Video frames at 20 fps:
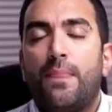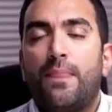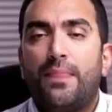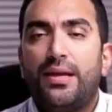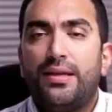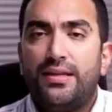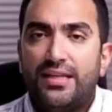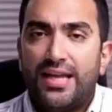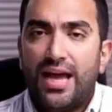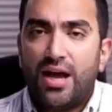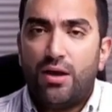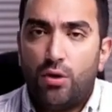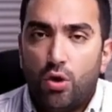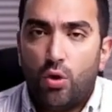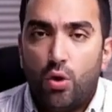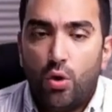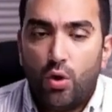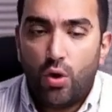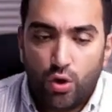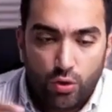is
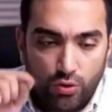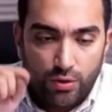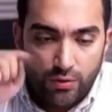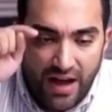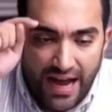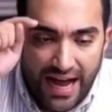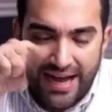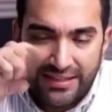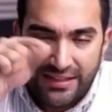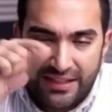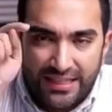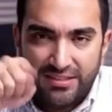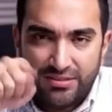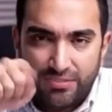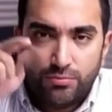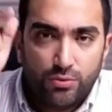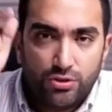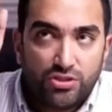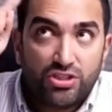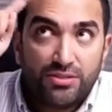account access,
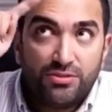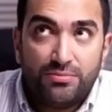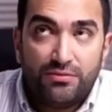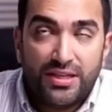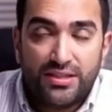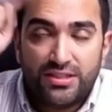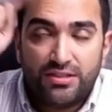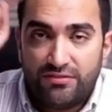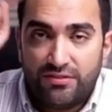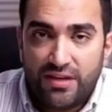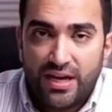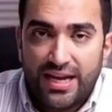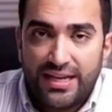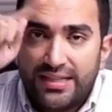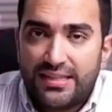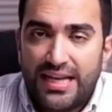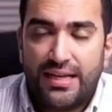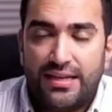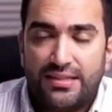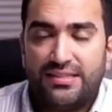which is being defined
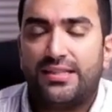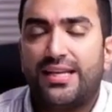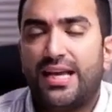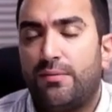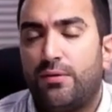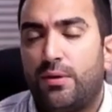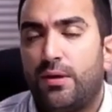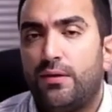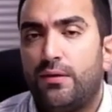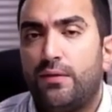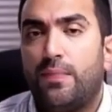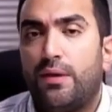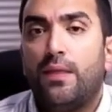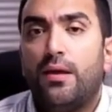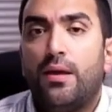at its level.